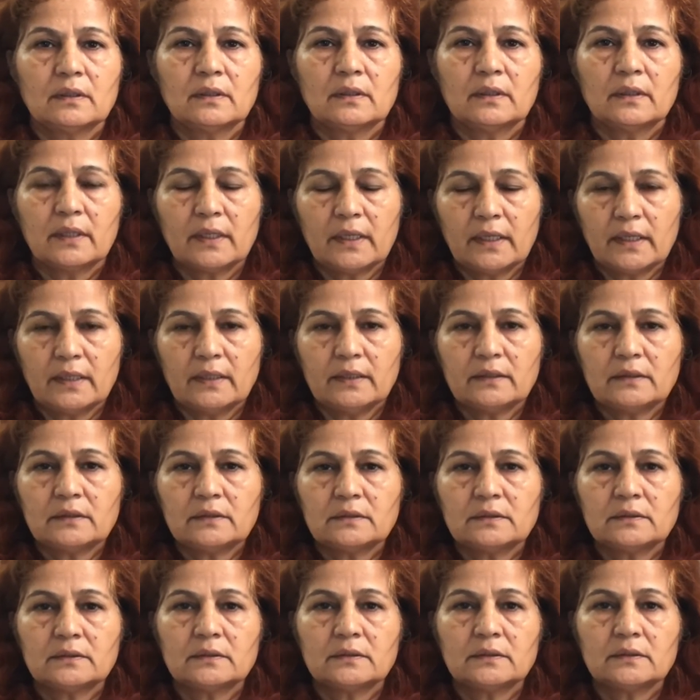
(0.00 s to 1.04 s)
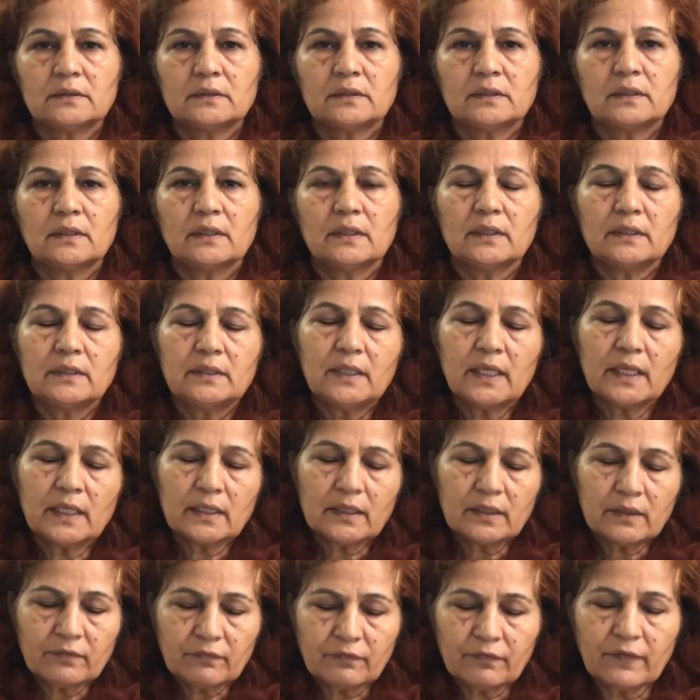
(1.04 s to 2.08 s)
and
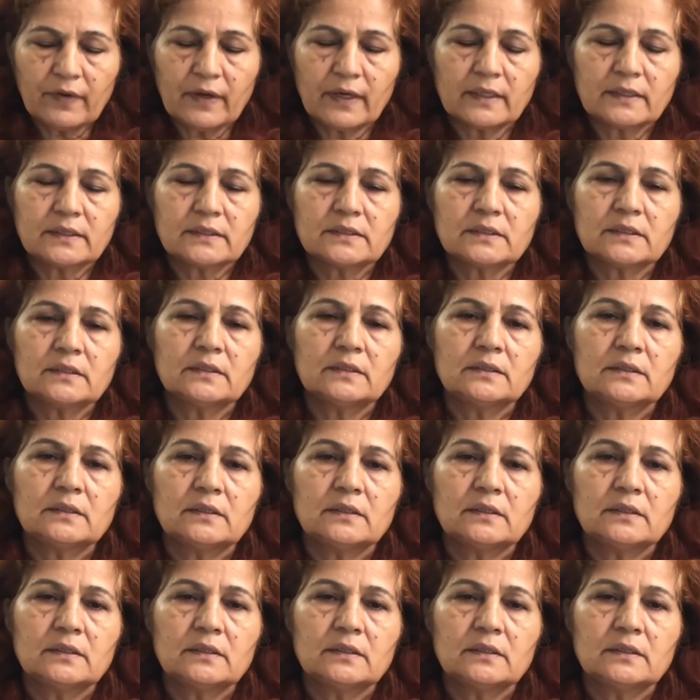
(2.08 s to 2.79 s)
that affects